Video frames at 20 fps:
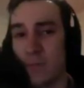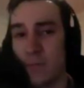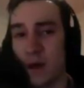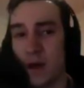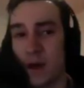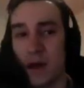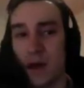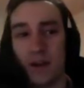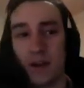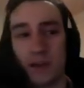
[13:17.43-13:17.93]

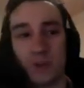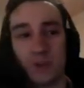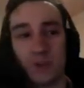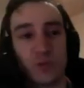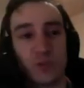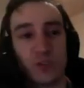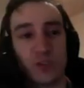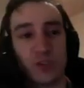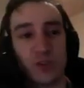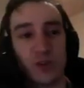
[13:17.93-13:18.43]
That was what was
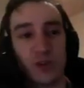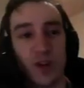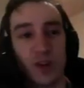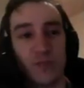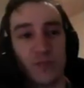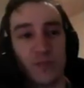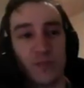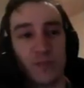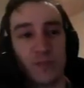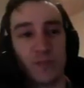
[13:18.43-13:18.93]
tutored off the
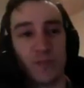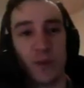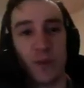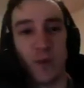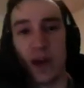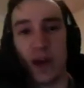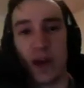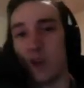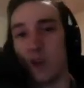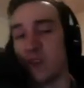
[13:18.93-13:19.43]
command. I don't know
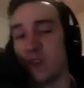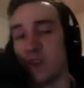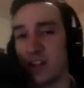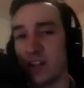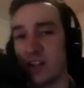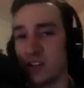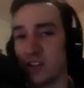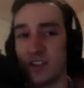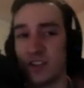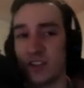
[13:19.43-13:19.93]
if you guys saw the
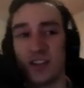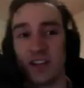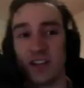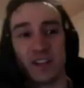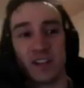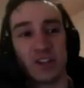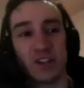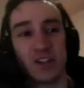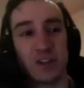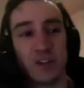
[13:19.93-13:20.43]
text. I should
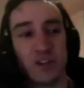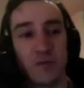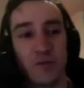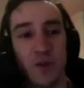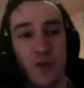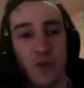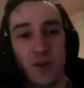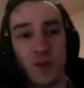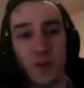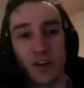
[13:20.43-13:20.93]
have
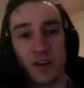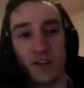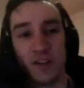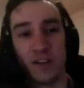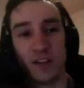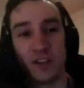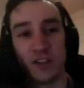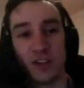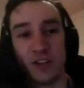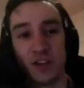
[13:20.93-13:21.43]
done this so
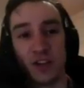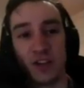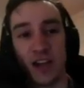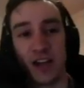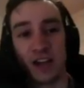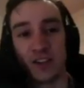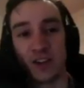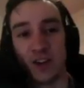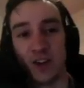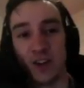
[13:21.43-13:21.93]
you guys could
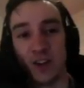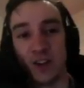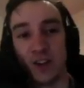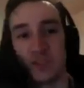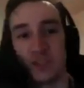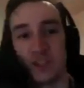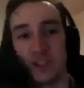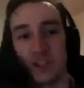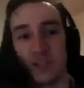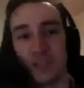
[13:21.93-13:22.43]
also see.
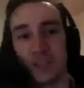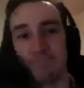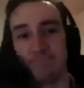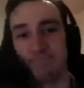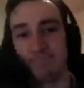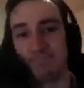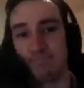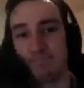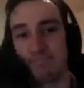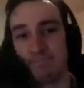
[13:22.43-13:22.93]

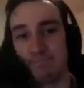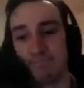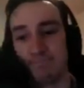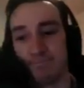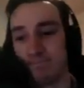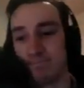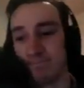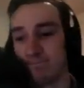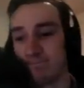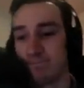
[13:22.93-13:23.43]

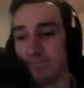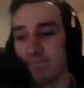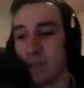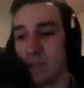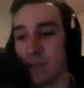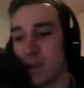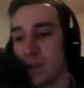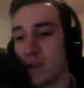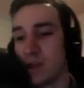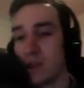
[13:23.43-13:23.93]

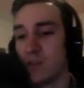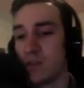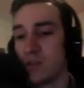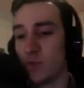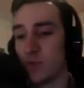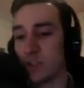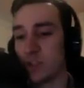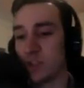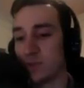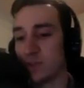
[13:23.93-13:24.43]
If you
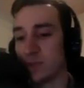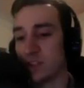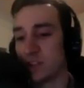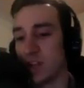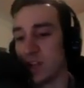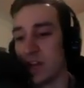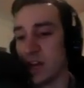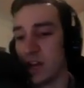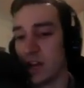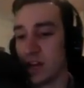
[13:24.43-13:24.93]
wisp his
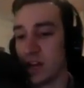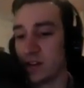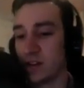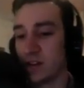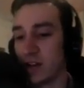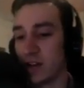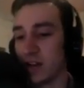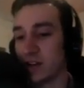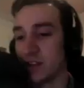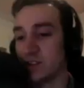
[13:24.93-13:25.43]
land, I get
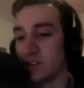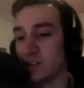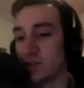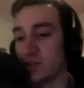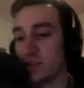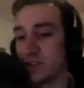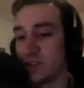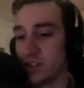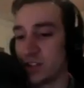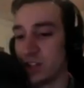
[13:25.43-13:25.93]
to nuke the
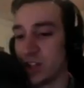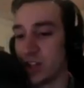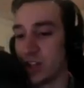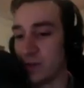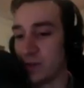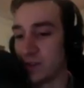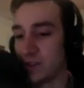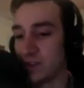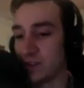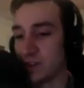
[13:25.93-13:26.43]
enchantment,
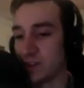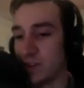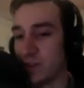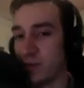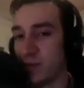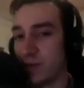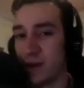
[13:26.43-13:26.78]
says Emperor.